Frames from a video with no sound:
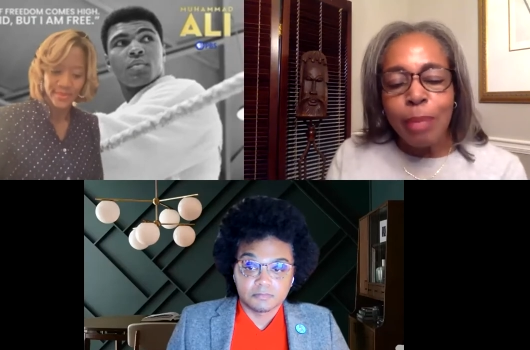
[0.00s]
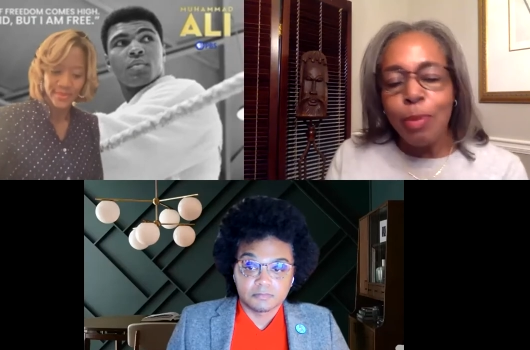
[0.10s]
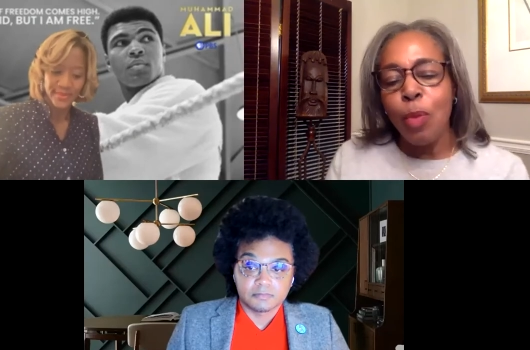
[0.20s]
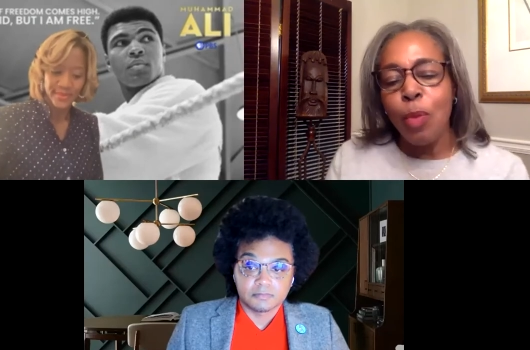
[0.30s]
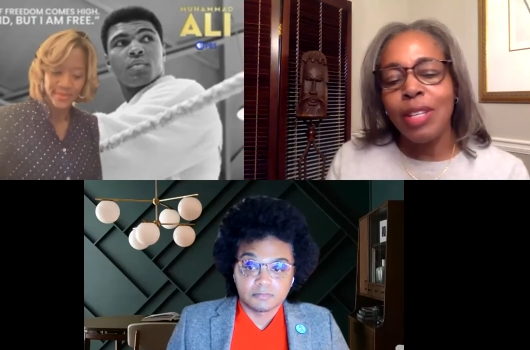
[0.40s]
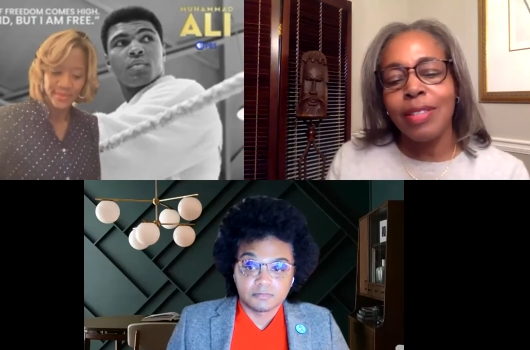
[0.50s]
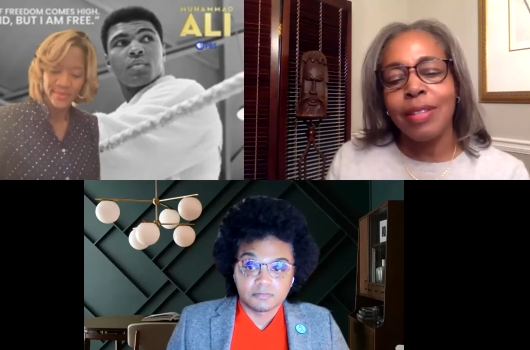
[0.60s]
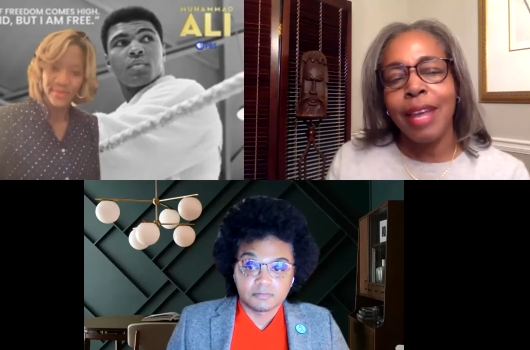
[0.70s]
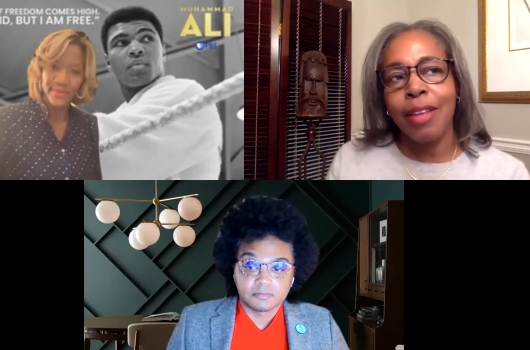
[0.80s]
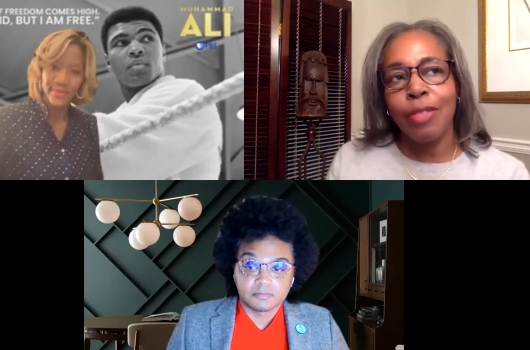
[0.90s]
Speaker 1: moments
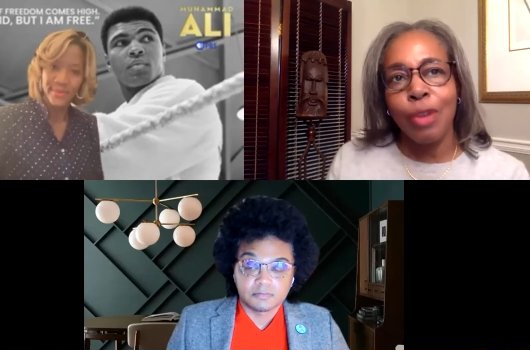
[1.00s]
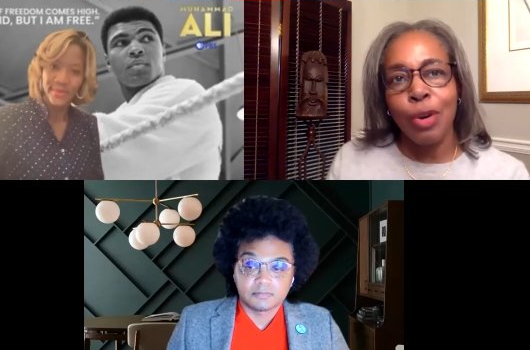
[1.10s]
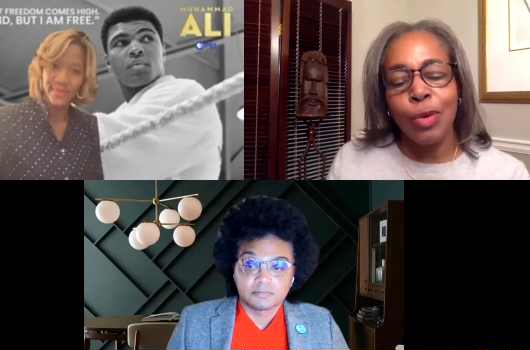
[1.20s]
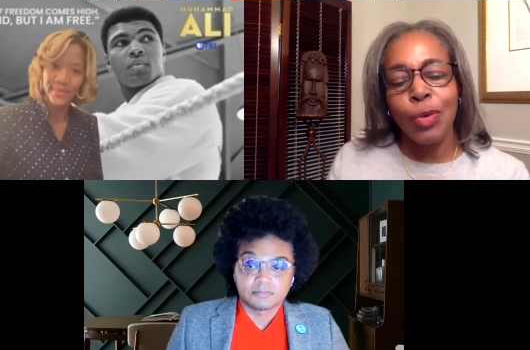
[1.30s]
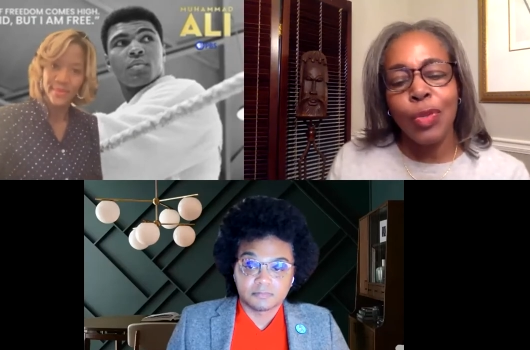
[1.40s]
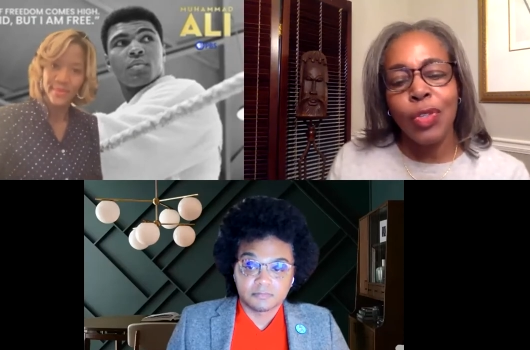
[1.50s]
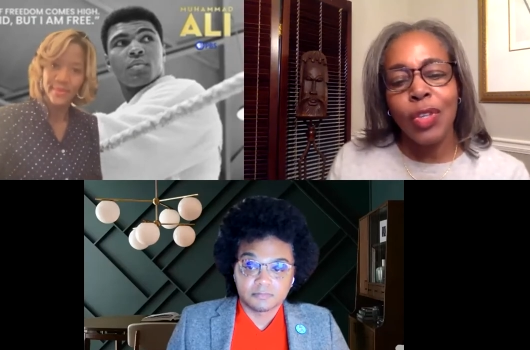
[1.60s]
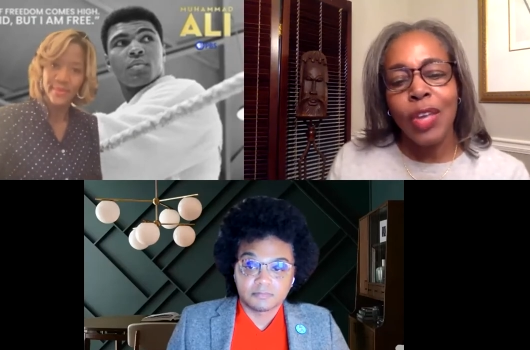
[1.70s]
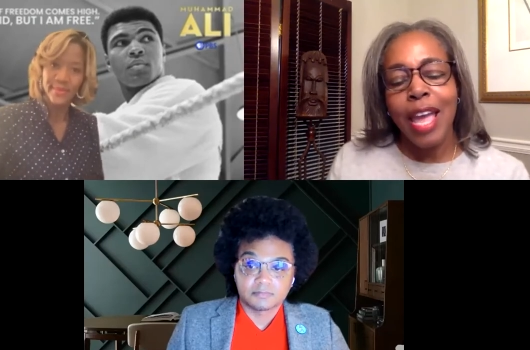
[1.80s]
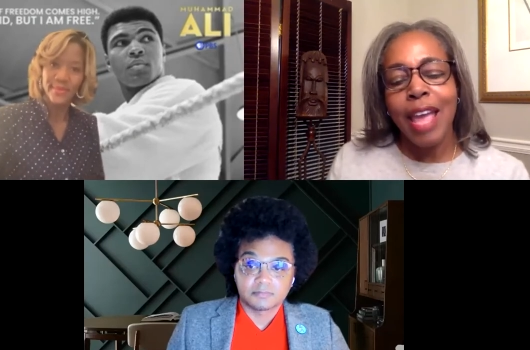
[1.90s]
like those
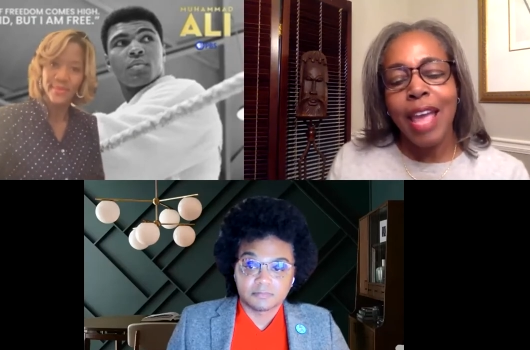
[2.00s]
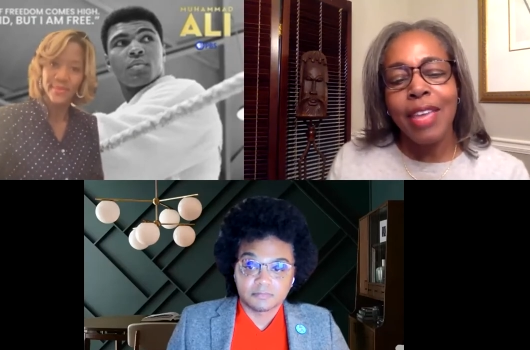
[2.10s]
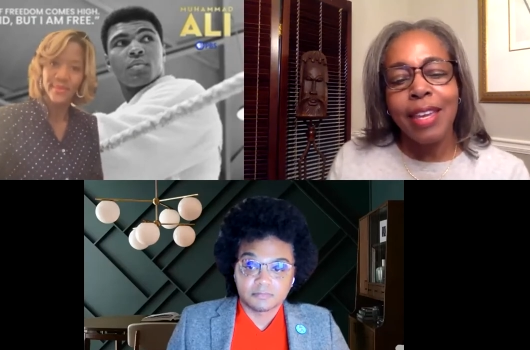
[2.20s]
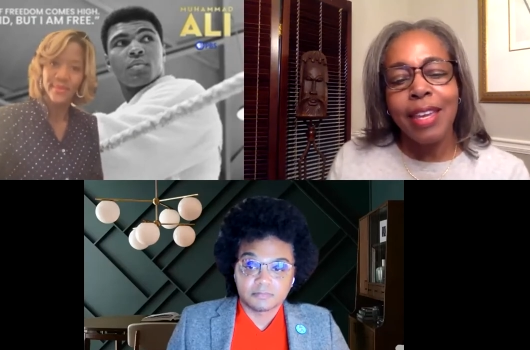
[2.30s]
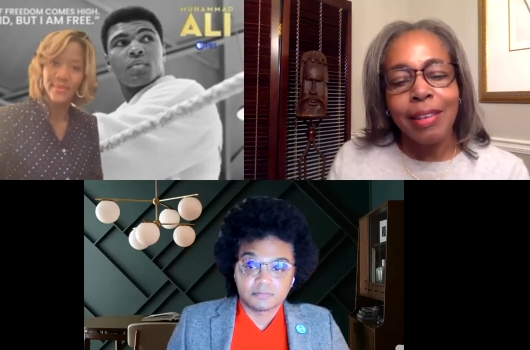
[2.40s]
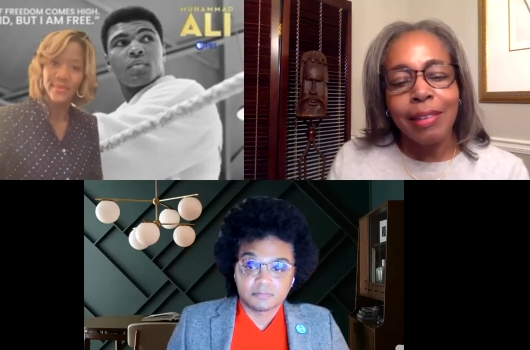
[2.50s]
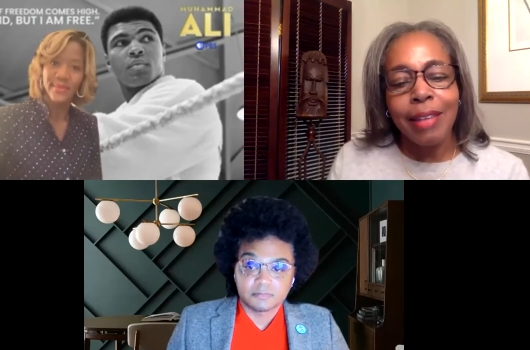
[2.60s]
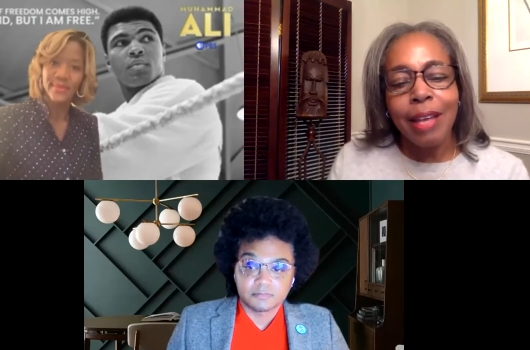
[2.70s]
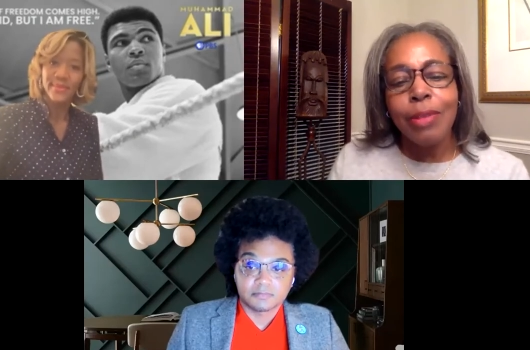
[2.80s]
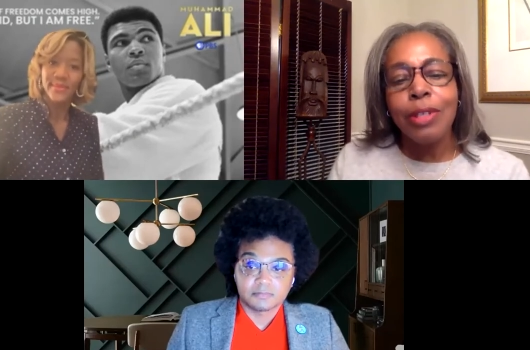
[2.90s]
and they can
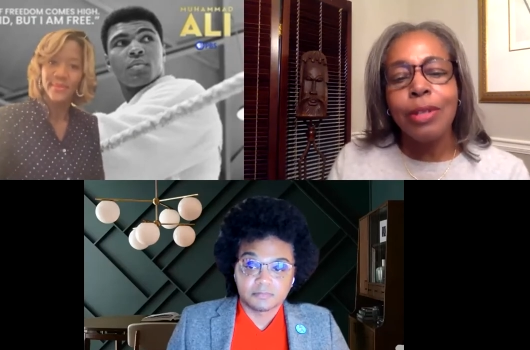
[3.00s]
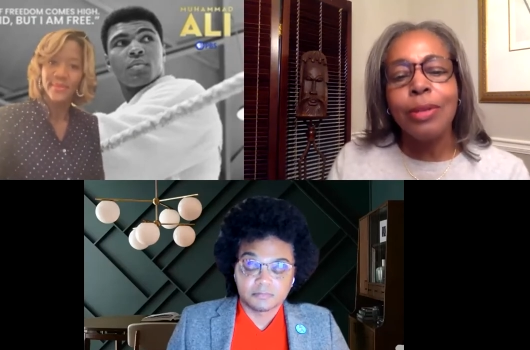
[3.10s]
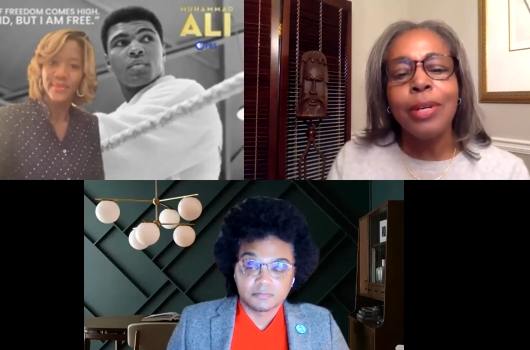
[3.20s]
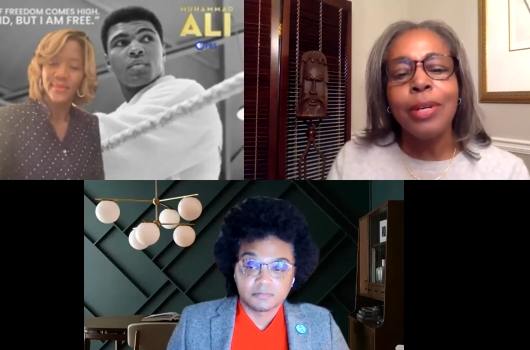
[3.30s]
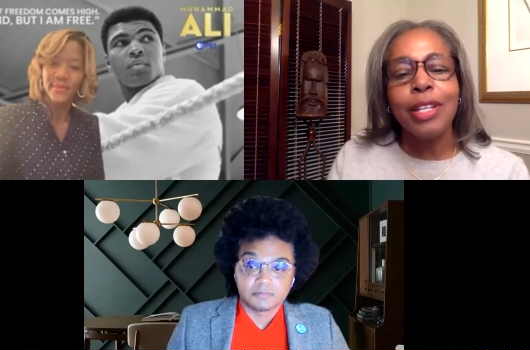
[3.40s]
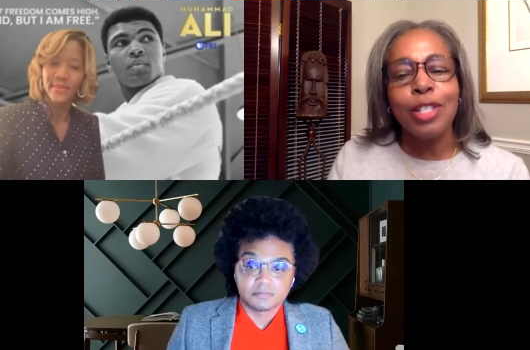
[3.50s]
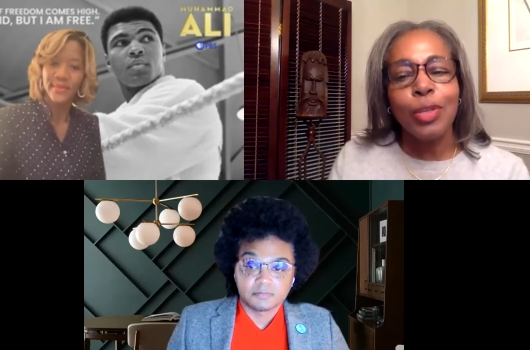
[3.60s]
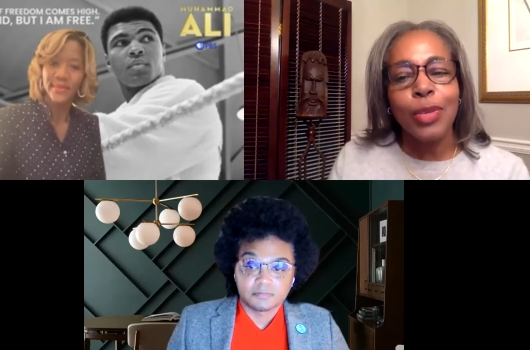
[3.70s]
lull you into a